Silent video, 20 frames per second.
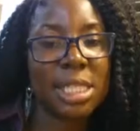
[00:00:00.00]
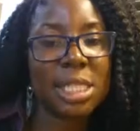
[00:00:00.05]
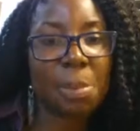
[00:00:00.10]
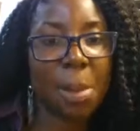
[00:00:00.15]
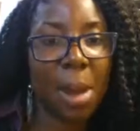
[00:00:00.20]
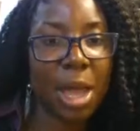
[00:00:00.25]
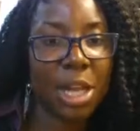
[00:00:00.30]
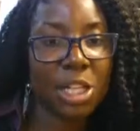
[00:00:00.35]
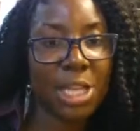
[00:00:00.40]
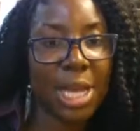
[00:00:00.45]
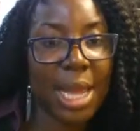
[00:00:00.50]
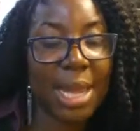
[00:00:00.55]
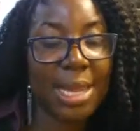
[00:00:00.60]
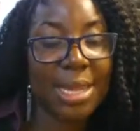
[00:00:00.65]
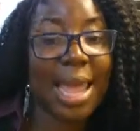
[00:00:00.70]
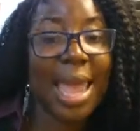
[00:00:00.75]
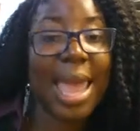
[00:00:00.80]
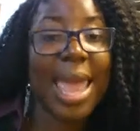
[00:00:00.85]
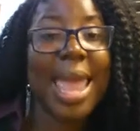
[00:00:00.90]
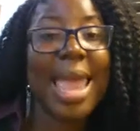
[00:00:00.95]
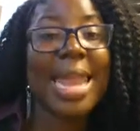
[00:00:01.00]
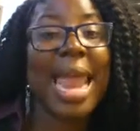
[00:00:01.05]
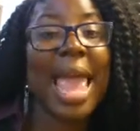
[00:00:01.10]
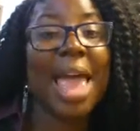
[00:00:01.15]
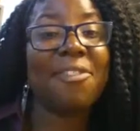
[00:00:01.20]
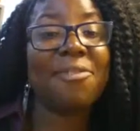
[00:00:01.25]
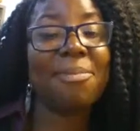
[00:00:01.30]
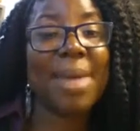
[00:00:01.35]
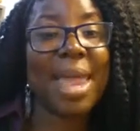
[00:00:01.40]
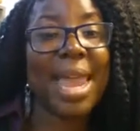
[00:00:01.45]
this project and
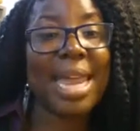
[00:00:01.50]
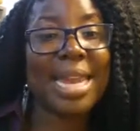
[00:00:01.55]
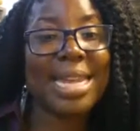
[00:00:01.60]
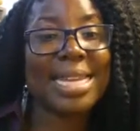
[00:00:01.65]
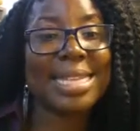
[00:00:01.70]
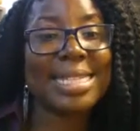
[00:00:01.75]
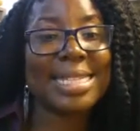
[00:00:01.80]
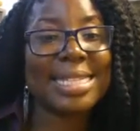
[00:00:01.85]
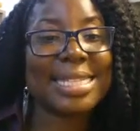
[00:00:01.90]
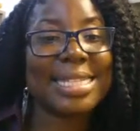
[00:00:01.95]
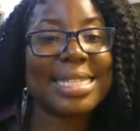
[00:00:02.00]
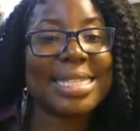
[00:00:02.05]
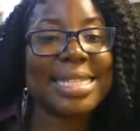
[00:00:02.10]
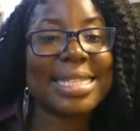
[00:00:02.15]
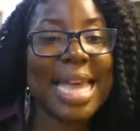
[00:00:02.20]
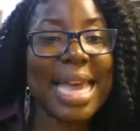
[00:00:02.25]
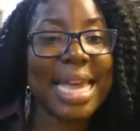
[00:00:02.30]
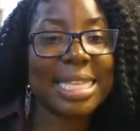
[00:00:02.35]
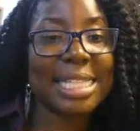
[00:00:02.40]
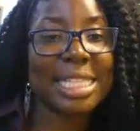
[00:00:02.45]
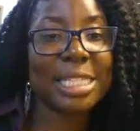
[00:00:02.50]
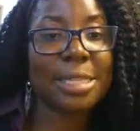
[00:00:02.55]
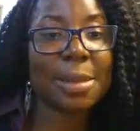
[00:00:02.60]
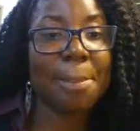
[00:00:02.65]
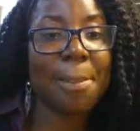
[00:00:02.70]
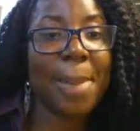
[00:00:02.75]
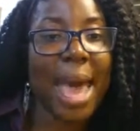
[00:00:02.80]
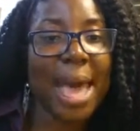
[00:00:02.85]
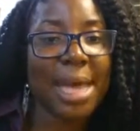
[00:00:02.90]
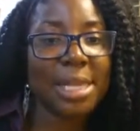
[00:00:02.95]
have made its success
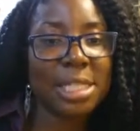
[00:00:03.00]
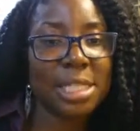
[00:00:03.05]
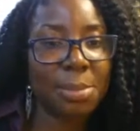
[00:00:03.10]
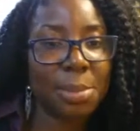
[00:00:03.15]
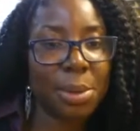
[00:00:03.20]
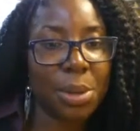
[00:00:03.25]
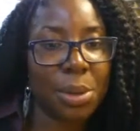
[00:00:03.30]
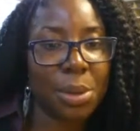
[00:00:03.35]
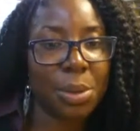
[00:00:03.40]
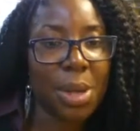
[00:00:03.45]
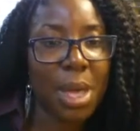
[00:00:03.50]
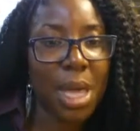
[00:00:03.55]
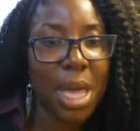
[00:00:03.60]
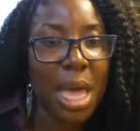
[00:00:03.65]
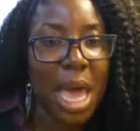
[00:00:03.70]
possible.